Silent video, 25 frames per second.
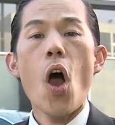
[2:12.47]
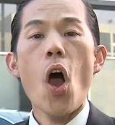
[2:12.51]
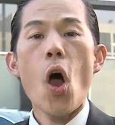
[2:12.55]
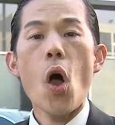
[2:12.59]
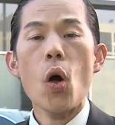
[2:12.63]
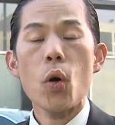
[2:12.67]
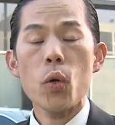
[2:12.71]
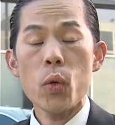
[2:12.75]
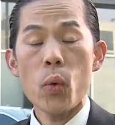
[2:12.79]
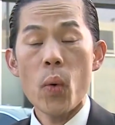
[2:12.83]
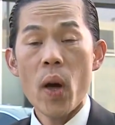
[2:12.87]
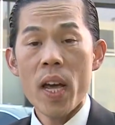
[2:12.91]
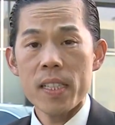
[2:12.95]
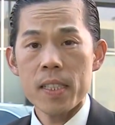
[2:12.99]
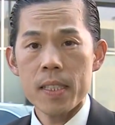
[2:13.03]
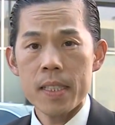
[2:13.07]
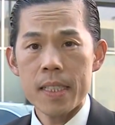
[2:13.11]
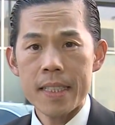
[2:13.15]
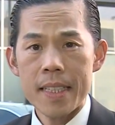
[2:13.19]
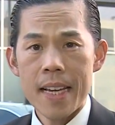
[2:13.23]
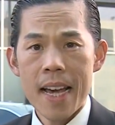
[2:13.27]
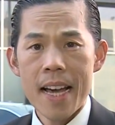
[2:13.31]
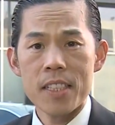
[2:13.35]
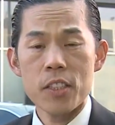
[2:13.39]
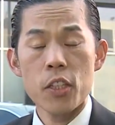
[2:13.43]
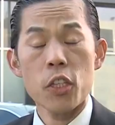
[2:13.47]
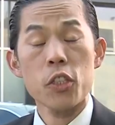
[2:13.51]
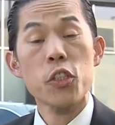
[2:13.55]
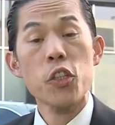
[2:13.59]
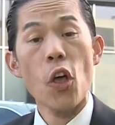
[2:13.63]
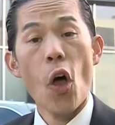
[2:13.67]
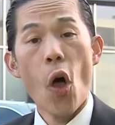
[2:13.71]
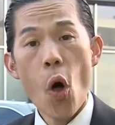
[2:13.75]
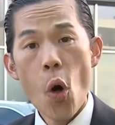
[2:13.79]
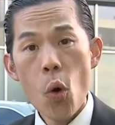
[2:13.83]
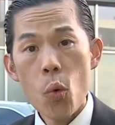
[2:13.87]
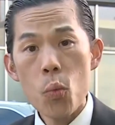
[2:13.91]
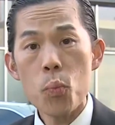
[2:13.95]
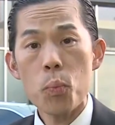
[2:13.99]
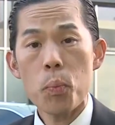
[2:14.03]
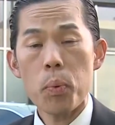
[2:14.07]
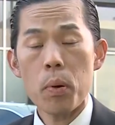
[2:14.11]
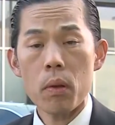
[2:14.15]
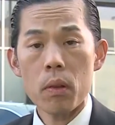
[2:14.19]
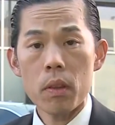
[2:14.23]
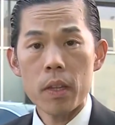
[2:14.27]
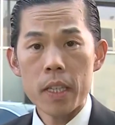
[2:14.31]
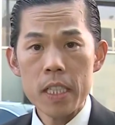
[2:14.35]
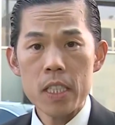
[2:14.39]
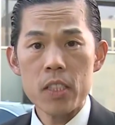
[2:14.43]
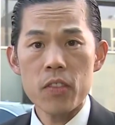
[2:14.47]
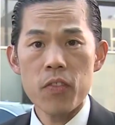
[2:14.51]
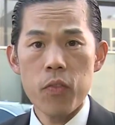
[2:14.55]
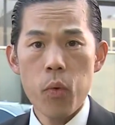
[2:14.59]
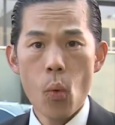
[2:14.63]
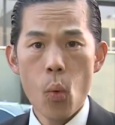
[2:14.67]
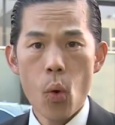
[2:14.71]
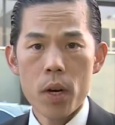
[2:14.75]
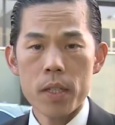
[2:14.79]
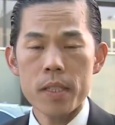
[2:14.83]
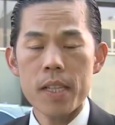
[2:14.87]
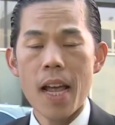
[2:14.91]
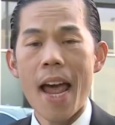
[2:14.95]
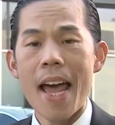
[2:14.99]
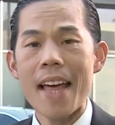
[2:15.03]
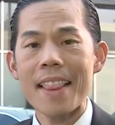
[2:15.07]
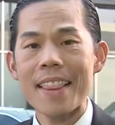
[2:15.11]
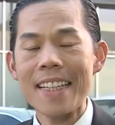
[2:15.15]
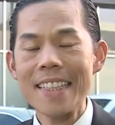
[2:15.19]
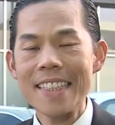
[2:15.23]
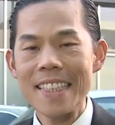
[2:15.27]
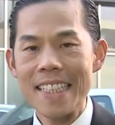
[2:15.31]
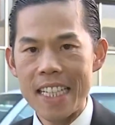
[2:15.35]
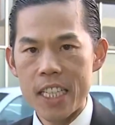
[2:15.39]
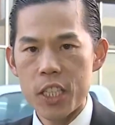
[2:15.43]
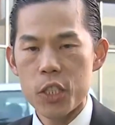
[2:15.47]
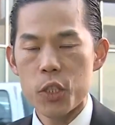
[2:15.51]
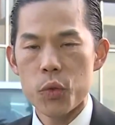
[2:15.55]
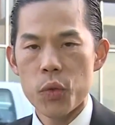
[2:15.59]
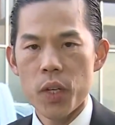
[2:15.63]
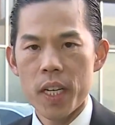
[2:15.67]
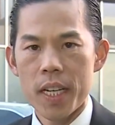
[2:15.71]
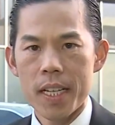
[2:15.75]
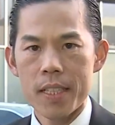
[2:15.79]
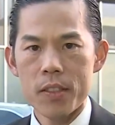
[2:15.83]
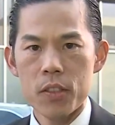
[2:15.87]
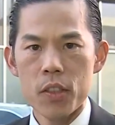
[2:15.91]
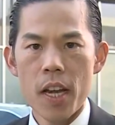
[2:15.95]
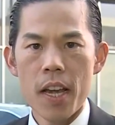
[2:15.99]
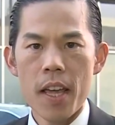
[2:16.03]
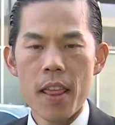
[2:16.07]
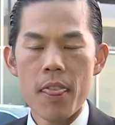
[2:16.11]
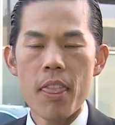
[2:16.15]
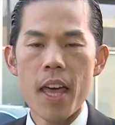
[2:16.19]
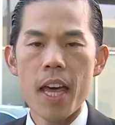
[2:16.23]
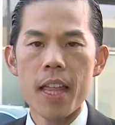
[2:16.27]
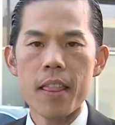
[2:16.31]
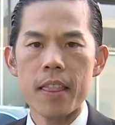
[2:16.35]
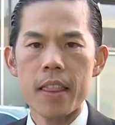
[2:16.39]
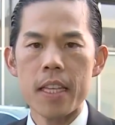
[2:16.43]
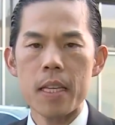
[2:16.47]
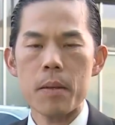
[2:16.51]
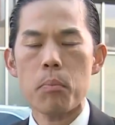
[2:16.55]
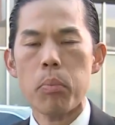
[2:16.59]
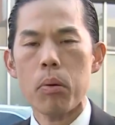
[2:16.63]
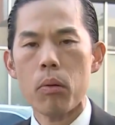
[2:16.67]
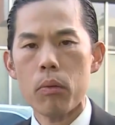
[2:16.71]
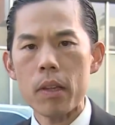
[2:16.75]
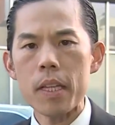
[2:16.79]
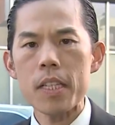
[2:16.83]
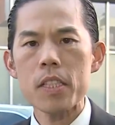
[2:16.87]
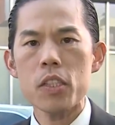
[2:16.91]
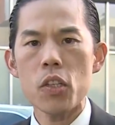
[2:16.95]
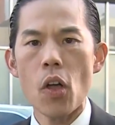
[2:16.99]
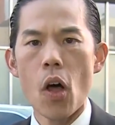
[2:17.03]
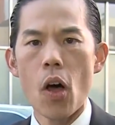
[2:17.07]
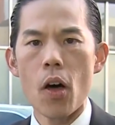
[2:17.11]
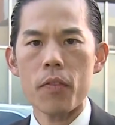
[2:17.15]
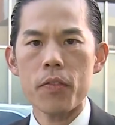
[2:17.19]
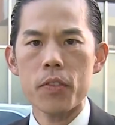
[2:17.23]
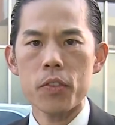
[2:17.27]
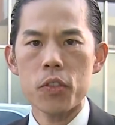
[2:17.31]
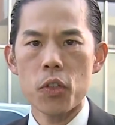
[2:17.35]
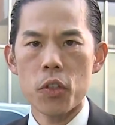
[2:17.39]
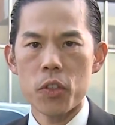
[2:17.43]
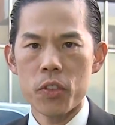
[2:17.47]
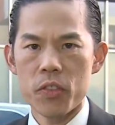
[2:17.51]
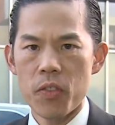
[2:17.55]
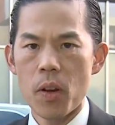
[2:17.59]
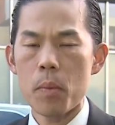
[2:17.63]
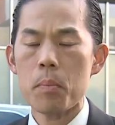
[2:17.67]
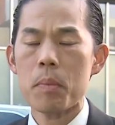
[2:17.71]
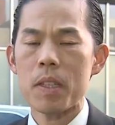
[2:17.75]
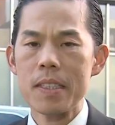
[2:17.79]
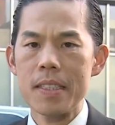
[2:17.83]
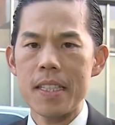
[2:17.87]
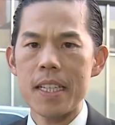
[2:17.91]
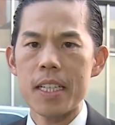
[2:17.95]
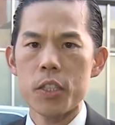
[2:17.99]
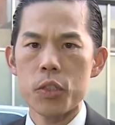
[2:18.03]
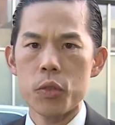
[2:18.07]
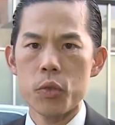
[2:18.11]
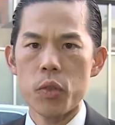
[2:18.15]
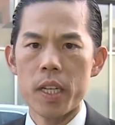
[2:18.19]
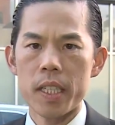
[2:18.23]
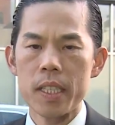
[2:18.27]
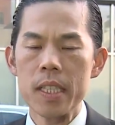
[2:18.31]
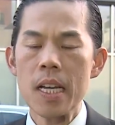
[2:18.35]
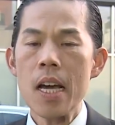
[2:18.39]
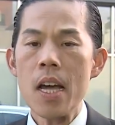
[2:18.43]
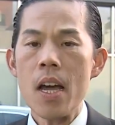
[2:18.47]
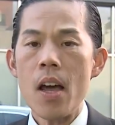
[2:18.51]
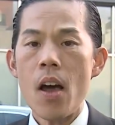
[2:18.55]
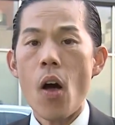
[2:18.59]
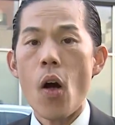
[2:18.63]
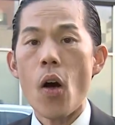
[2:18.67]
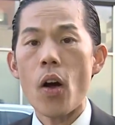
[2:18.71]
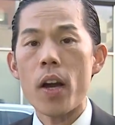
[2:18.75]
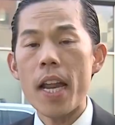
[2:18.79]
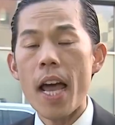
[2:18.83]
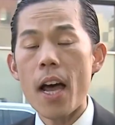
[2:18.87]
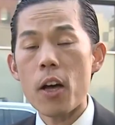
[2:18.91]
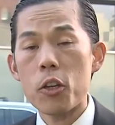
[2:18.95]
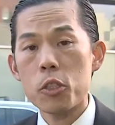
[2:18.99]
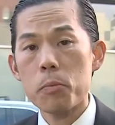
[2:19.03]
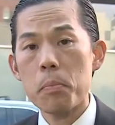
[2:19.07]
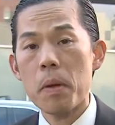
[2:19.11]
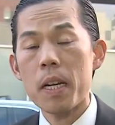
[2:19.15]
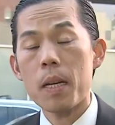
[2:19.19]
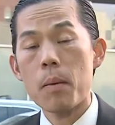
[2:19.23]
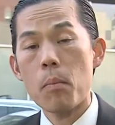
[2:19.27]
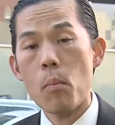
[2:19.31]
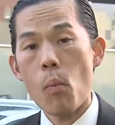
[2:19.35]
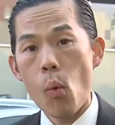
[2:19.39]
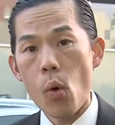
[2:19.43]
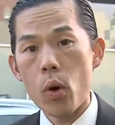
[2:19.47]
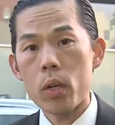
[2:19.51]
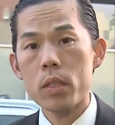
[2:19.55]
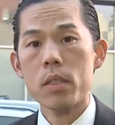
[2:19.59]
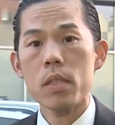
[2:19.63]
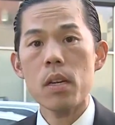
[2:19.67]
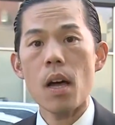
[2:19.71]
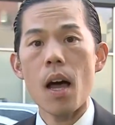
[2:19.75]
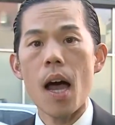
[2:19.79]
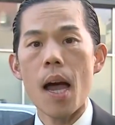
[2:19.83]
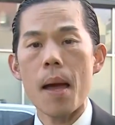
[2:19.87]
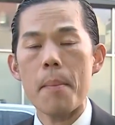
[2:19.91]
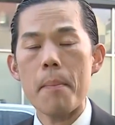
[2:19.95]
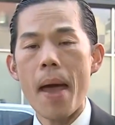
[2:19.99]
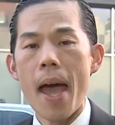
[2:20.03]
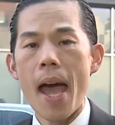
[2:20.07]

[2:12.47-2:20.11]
OUSD has its own police force, and the district is saying that the police officers from the district are now spending more time